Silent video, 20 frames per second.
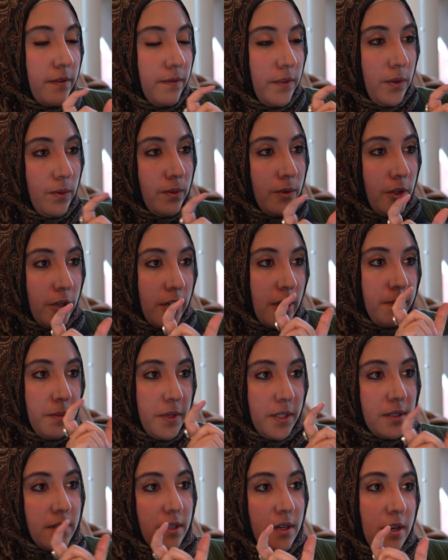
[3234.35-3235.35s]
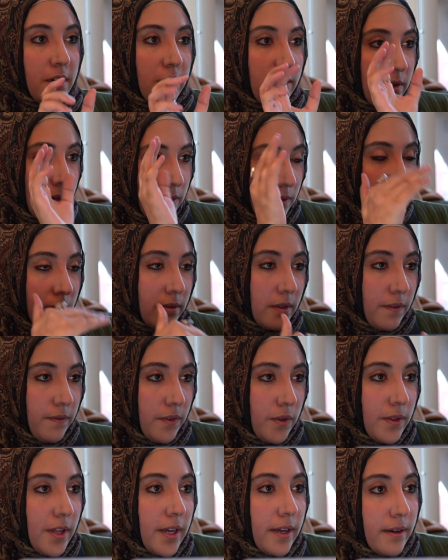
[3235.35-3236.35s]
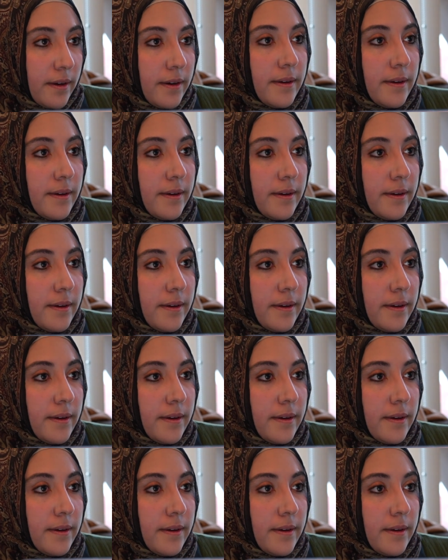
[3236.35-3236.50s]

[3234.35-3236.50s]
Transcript: If you look up istikhara, it'll give you like